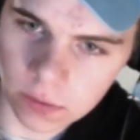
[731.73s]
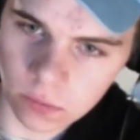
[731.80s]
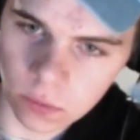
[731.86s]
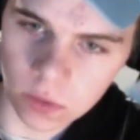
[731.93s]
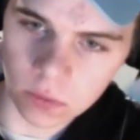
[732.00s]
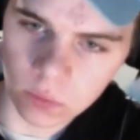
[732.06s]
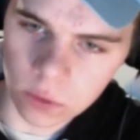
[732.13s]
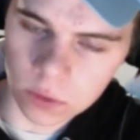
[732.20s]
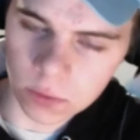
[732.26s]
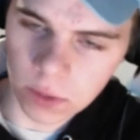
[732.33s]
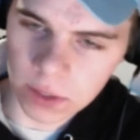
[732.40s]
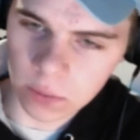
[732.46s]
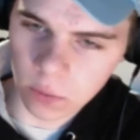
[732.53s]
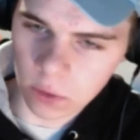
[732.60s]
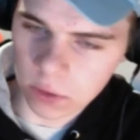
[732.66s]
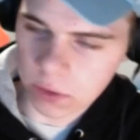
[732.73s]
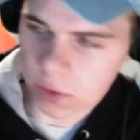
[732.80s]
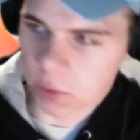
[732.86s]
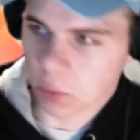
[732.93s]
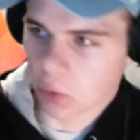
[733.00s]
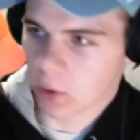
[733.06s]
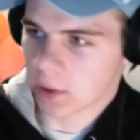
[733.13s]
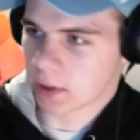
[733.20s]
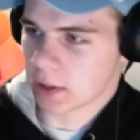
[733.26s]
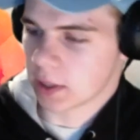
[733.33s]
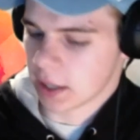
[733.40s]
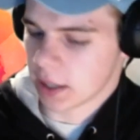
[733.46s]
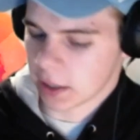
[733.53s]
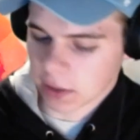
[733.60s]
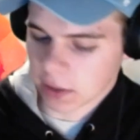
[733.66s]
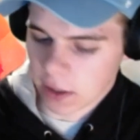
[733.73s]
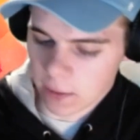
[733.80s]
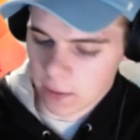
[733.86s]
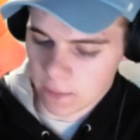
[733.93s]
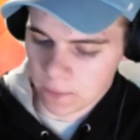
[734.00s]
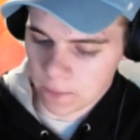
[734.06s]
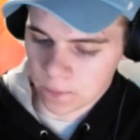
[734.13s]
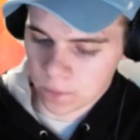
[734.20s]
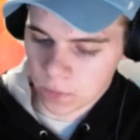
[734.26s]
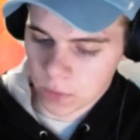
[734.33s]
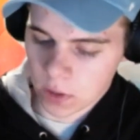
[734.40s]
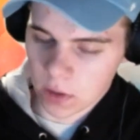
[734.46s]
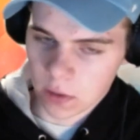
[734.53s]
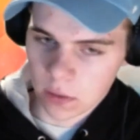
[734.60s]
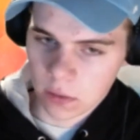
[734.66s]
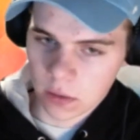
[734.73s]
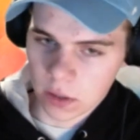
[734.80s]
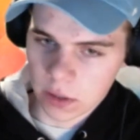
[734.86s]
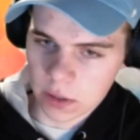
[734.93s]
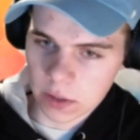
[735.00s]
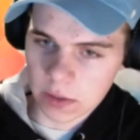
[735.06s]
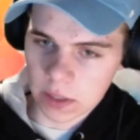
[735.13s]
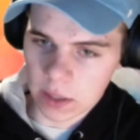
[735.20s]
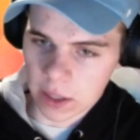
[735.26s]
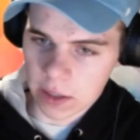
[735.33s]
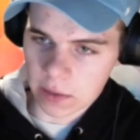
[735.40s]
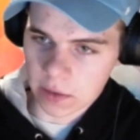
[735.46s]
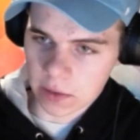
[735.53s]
Worldwide World of Sports, and that's in Disneyland.